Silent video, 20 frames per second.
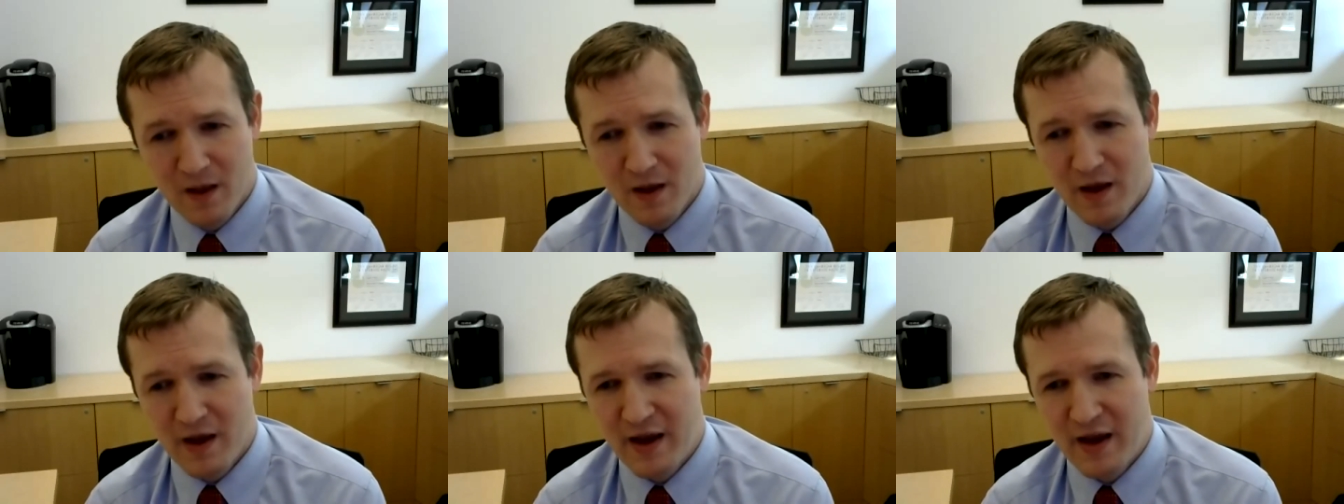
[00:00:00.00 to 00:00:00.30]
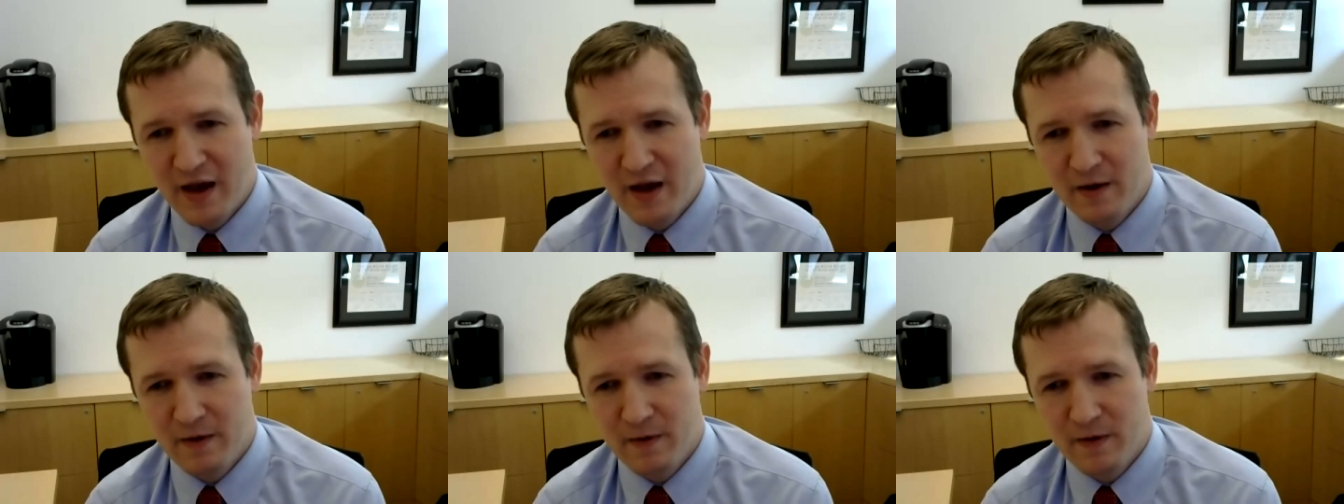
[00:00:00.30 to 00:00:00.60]

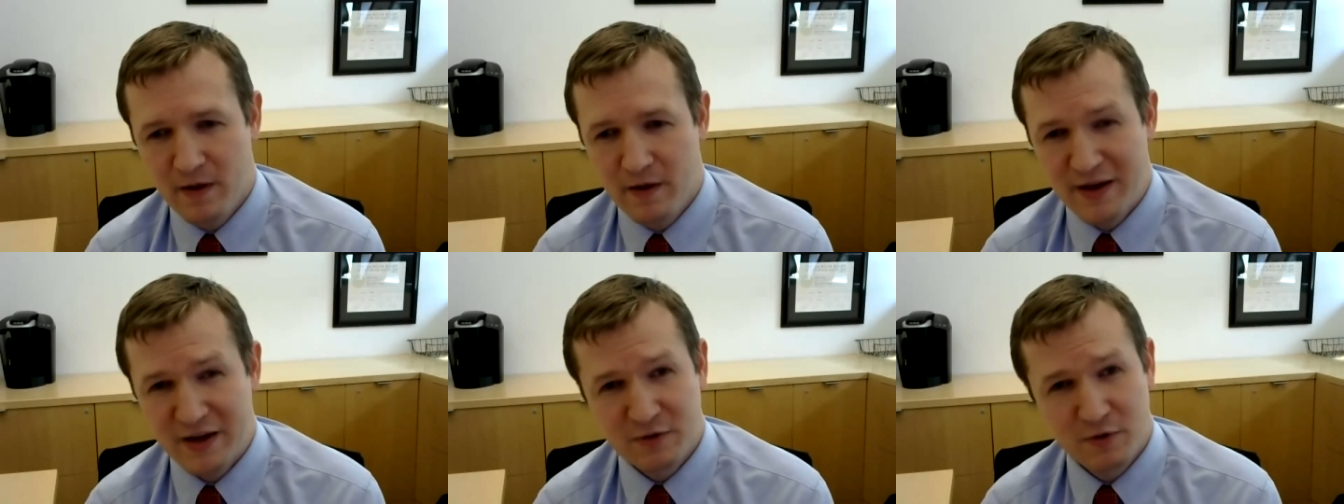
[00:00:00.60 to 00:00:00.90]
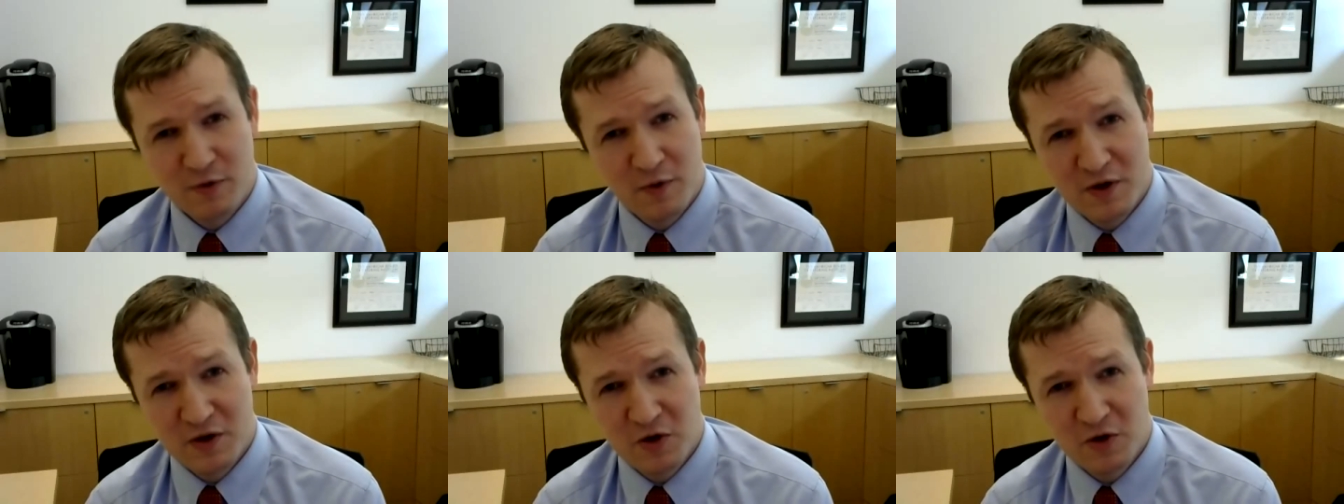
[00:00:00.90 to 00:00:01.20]
And that's
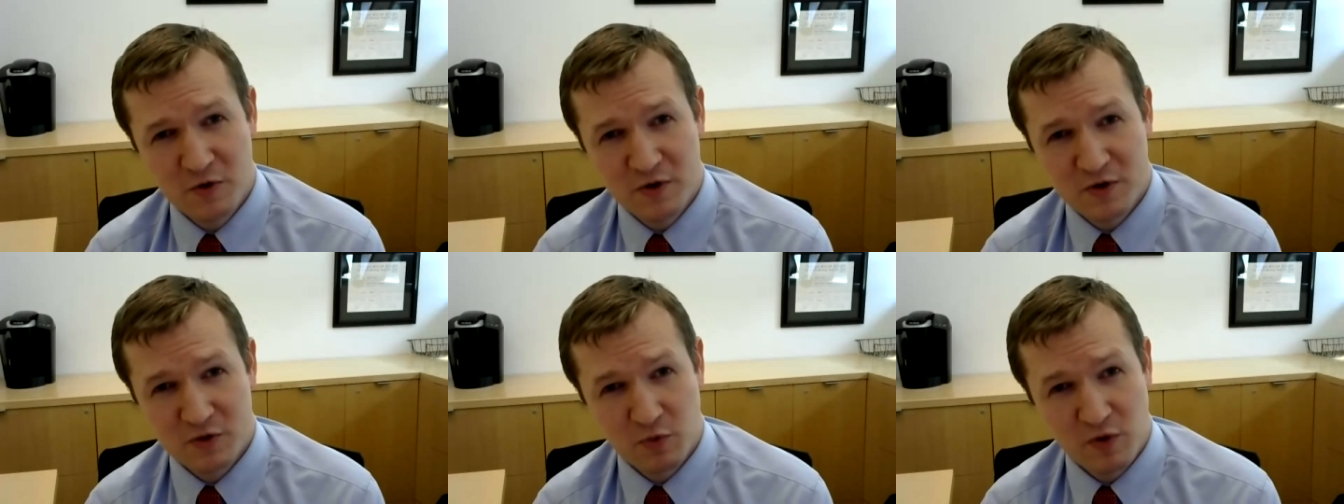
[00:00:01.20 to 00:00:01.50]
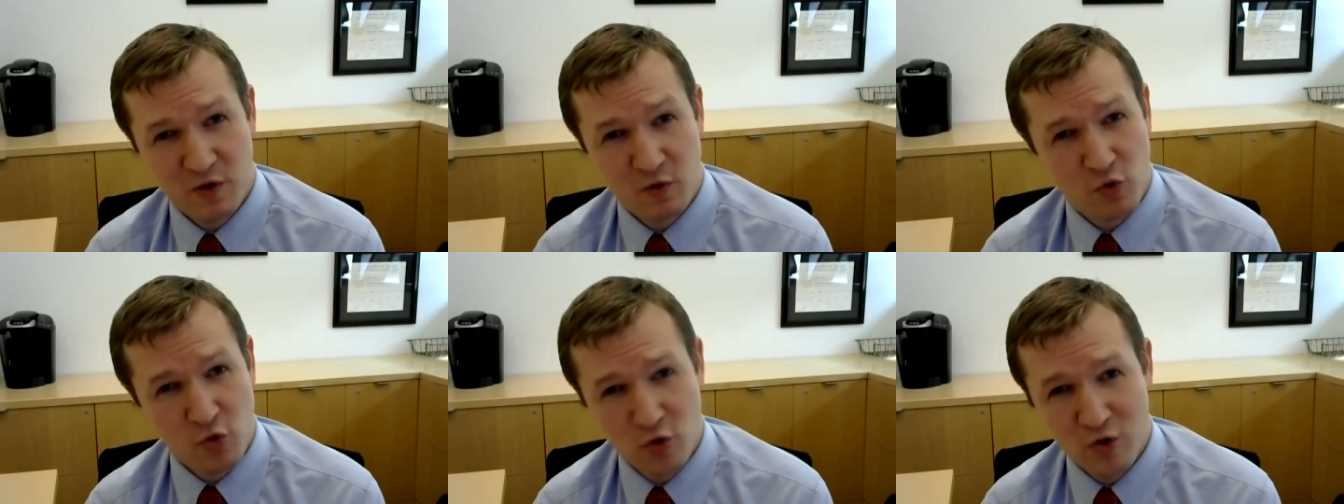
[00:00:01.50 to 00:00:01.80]
what we do is
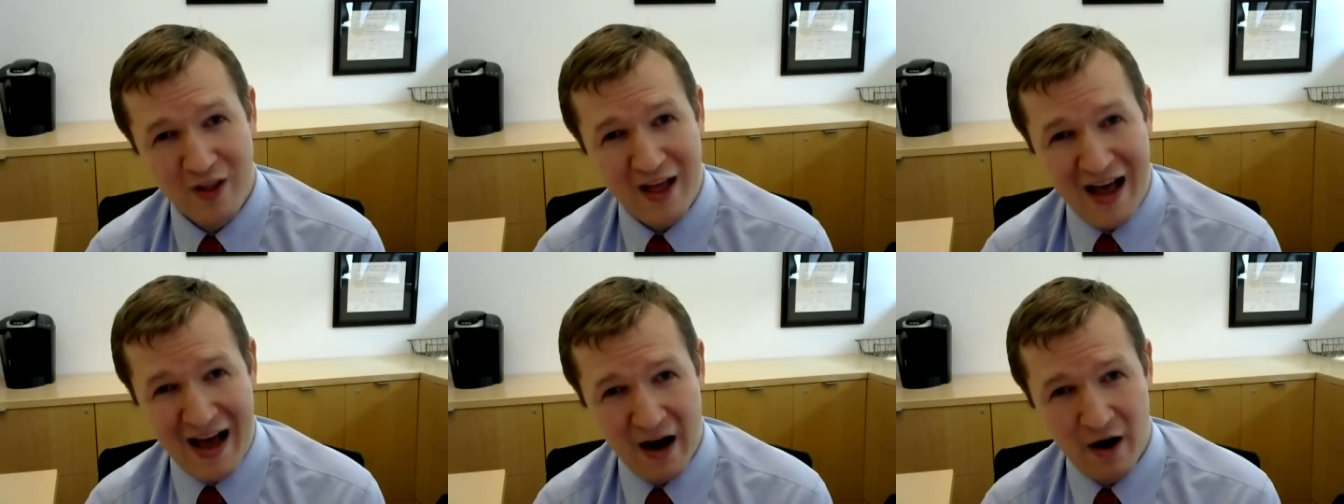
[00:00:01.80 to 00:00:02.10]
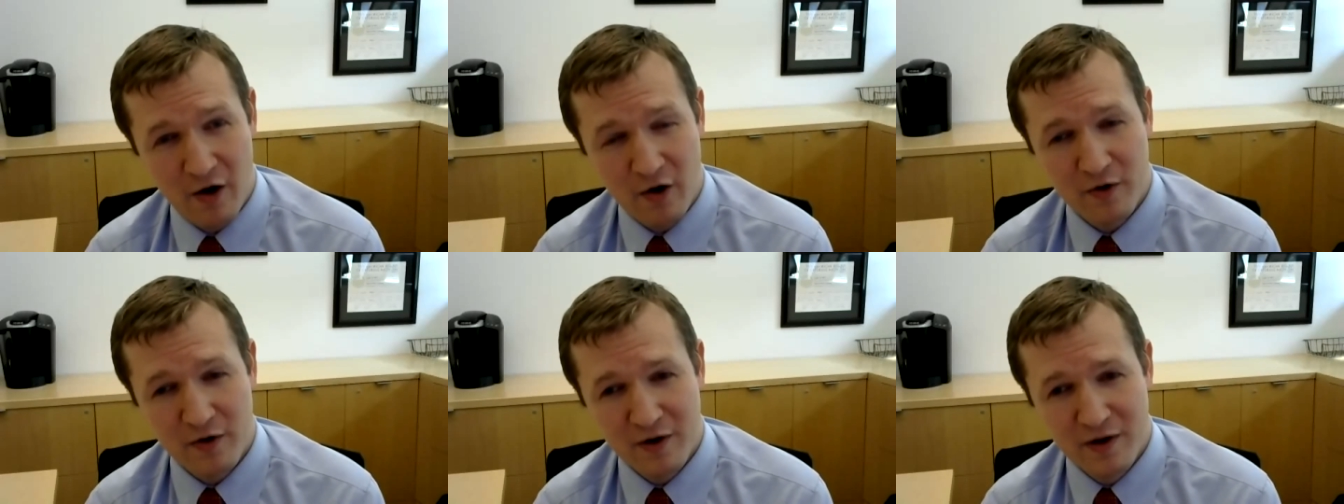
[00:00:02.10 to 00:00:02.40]
we rule
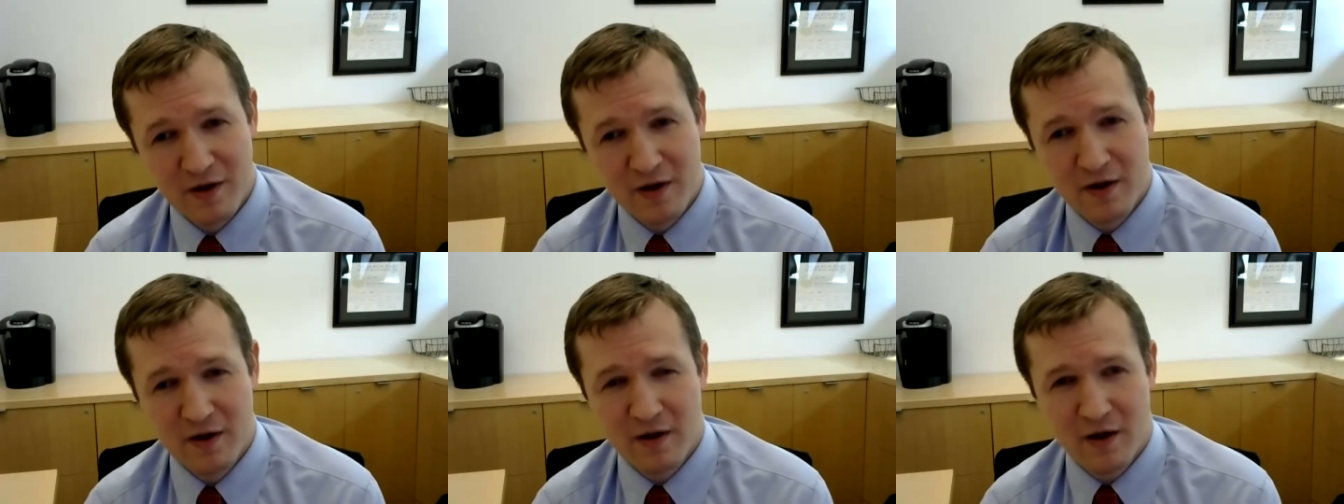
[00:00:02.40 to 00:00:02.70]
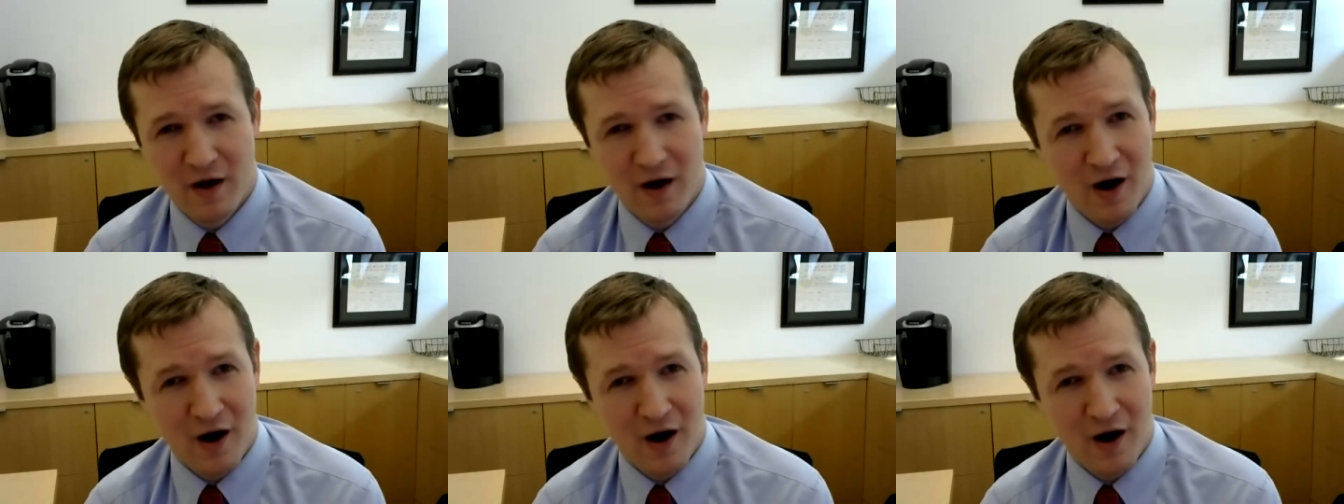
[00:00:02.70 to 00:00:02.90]
out a